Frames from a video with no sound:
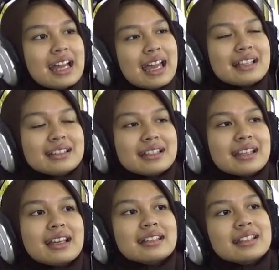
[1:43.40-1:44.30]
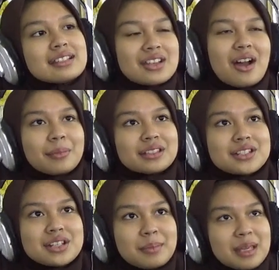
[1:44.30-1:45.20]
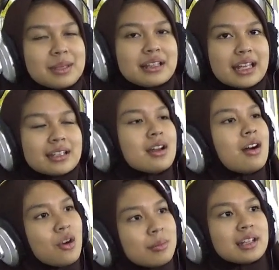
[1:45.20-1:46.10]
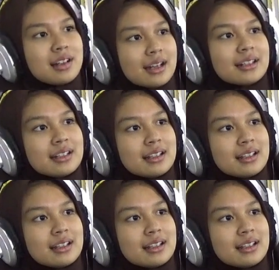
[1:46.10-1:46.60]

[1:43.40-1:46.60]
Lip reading: And this competition made me like, oh my god,